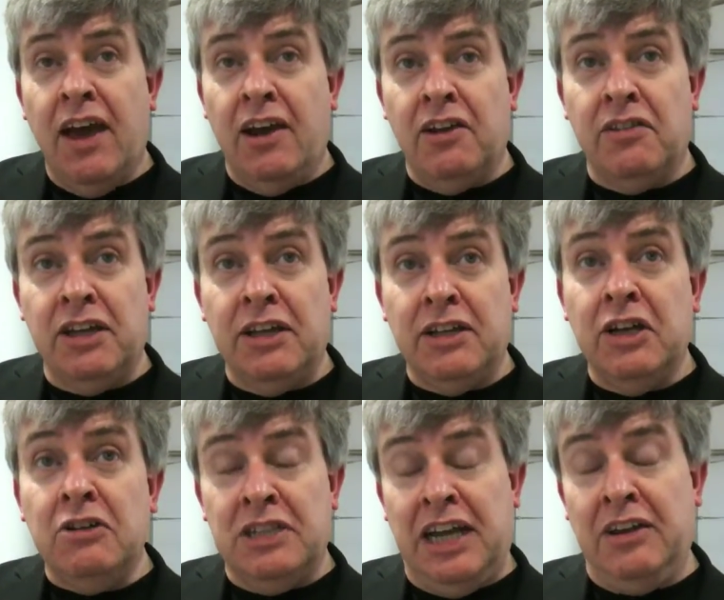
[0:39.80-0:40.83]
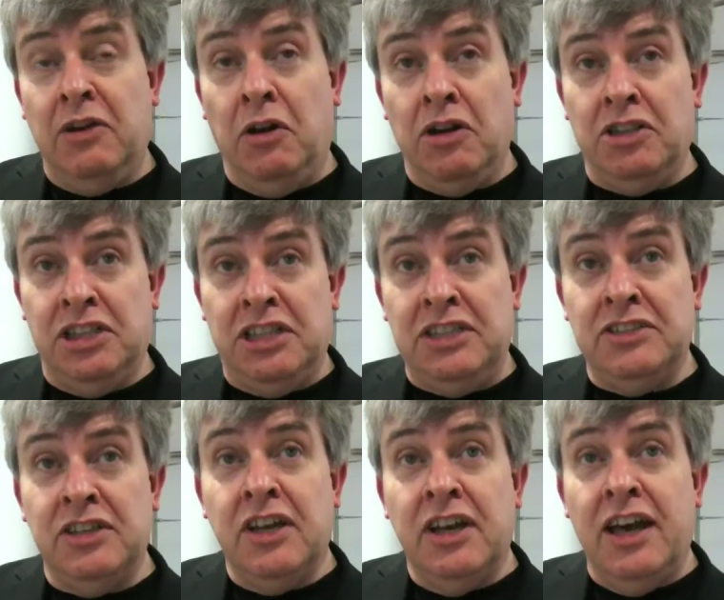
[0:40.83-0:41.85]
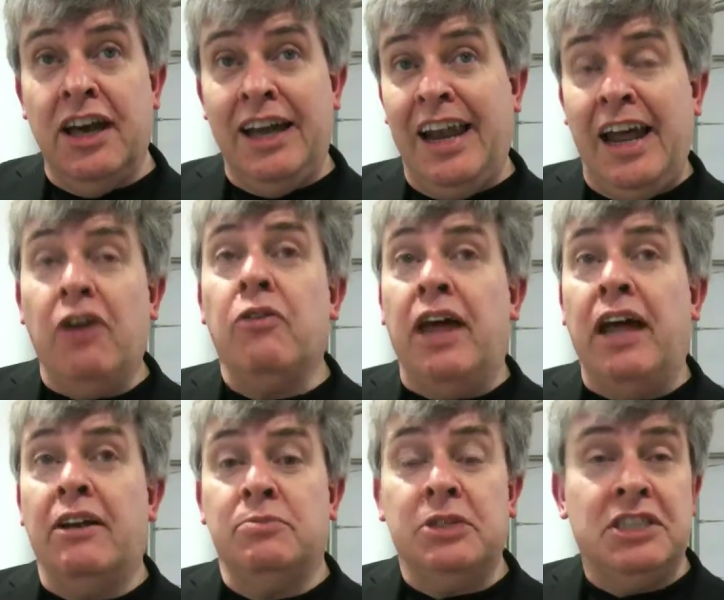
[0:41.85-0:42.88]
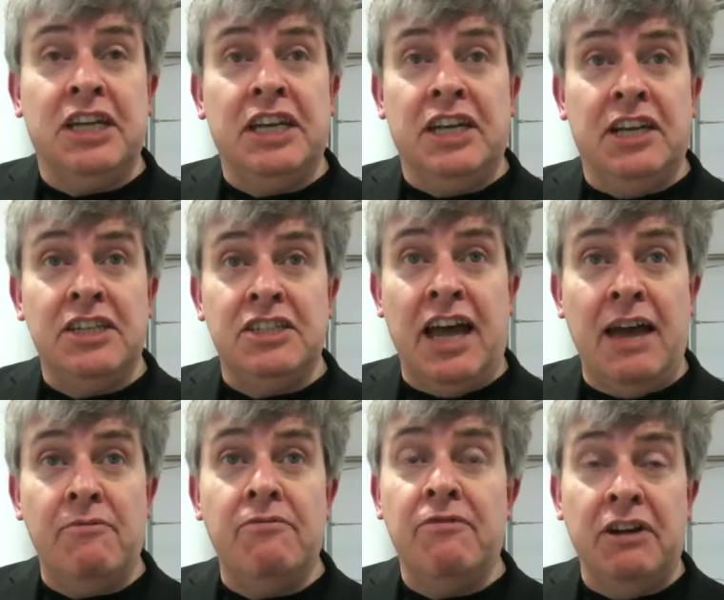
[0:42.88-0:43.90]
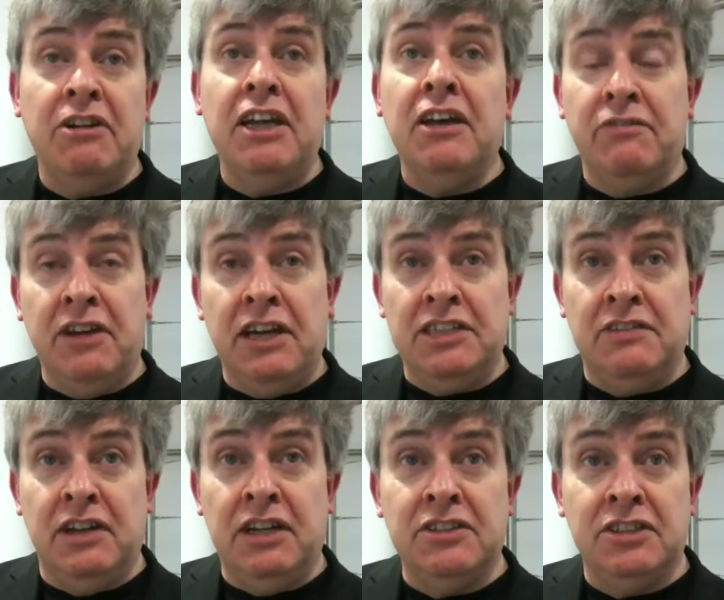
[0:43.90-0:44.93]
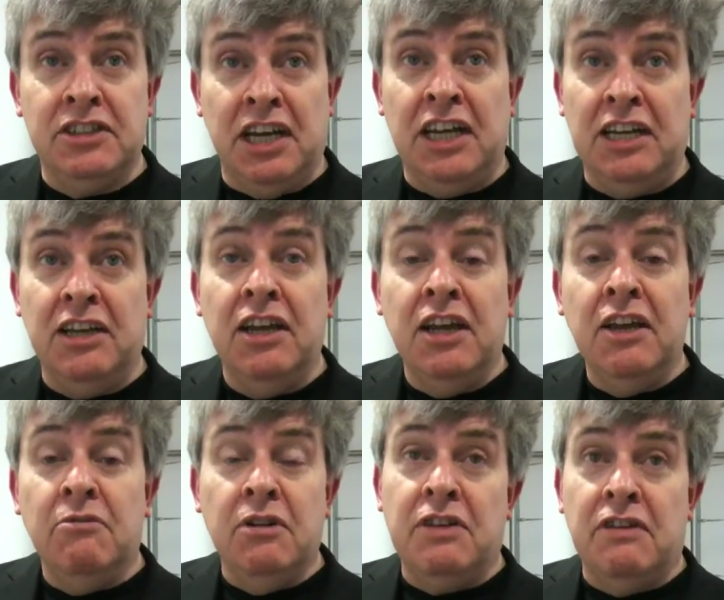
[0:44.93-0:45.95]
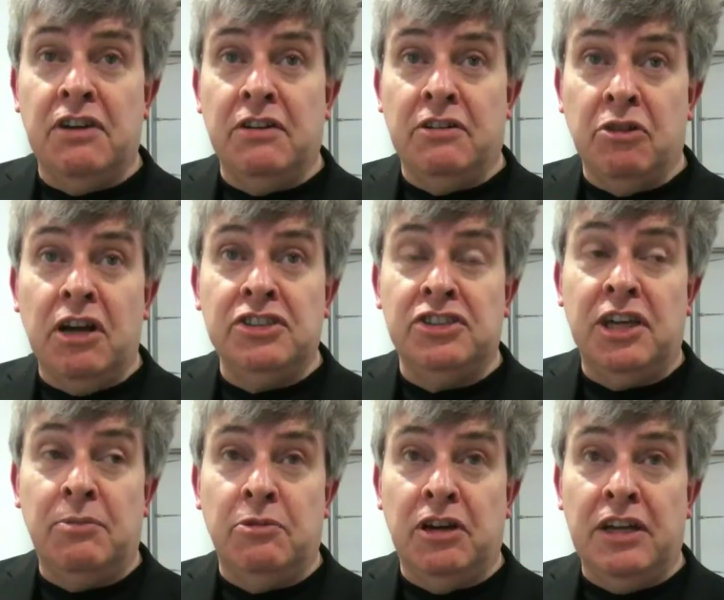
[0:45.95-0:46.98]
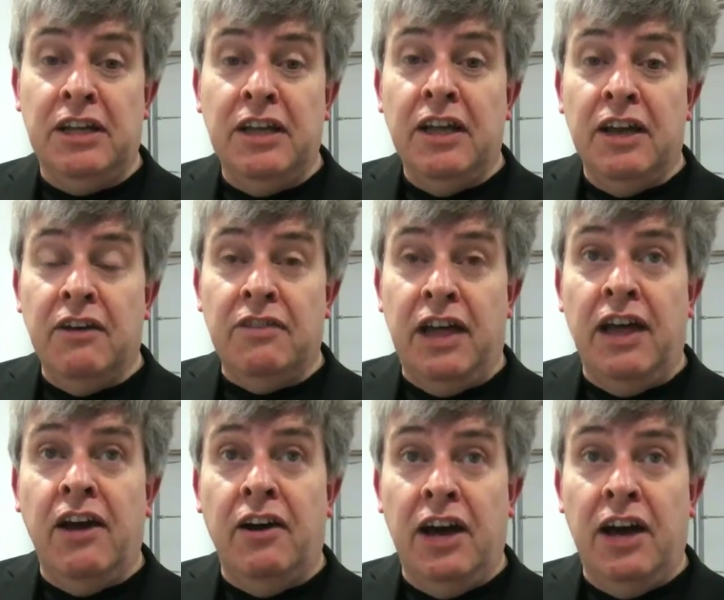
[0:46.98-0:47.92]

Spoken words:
And I think new technologies allow that particularly to happen very effectively. And today we've given a great summary of that.